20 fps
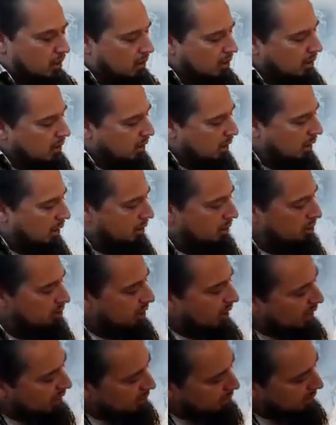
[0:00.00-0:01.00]
You're
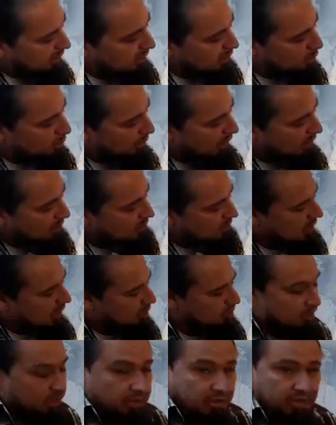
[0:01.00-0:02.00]
not going to make the right
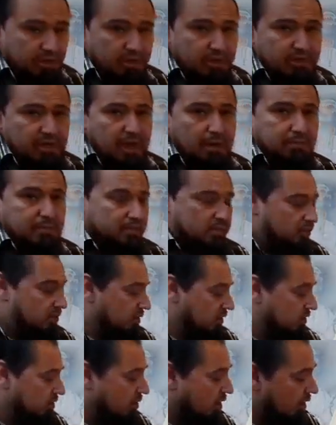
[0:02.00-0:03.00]
sound, and you're going to damage your
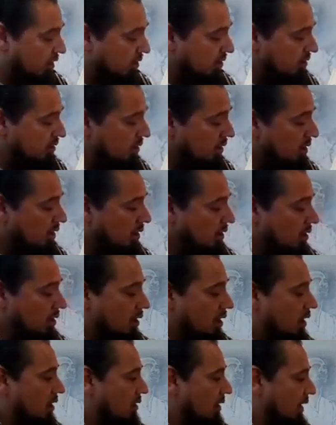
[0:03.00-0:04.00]
guitar.
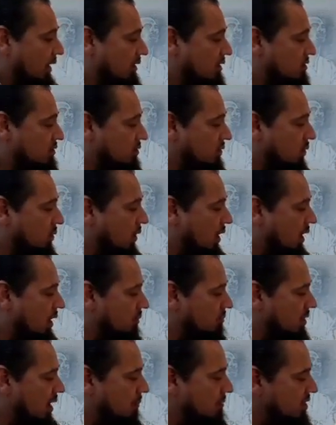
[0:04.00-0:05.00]
All right, so
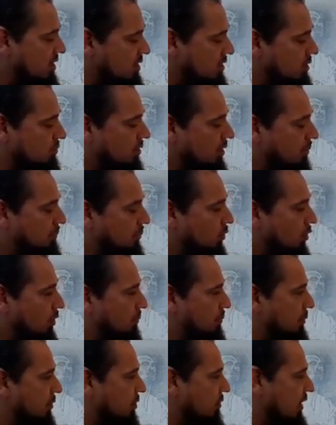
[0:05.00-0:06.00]
I'm going to do a
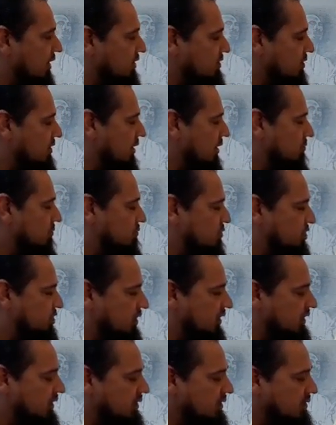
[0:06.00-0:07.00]
chord progression of
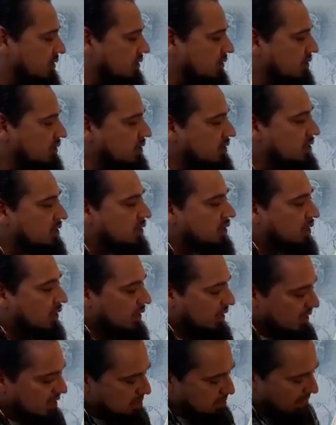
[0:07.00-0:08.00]
G,
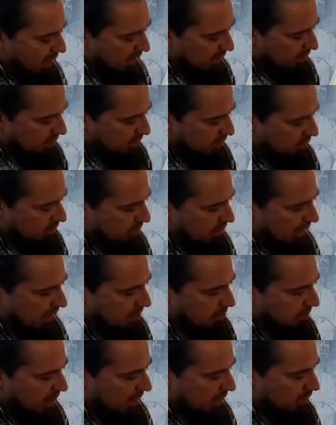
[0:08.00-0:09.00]
E minor,
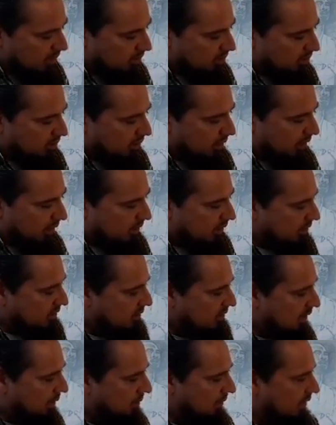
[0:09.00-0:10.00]
A minor, and
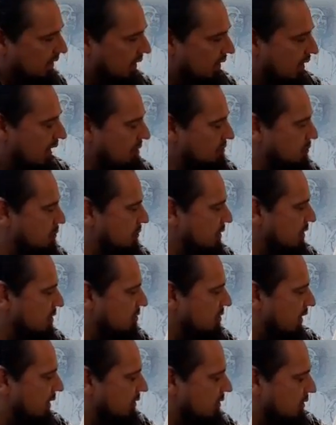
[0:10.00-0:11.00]
D7. I have them
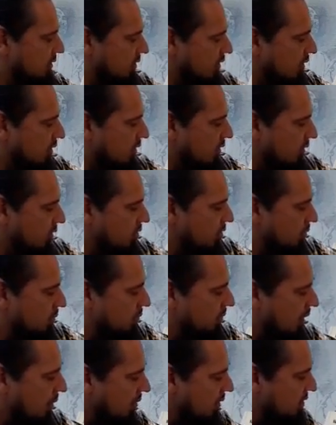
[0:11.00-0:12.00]
here. You can
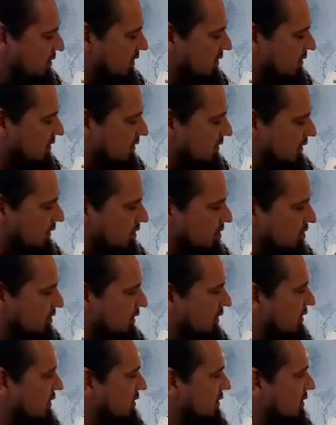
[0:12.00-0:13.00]
probably just see the
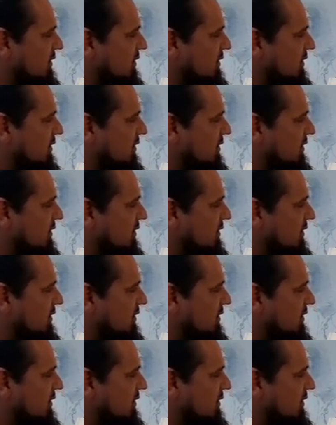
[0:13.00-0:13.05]
G,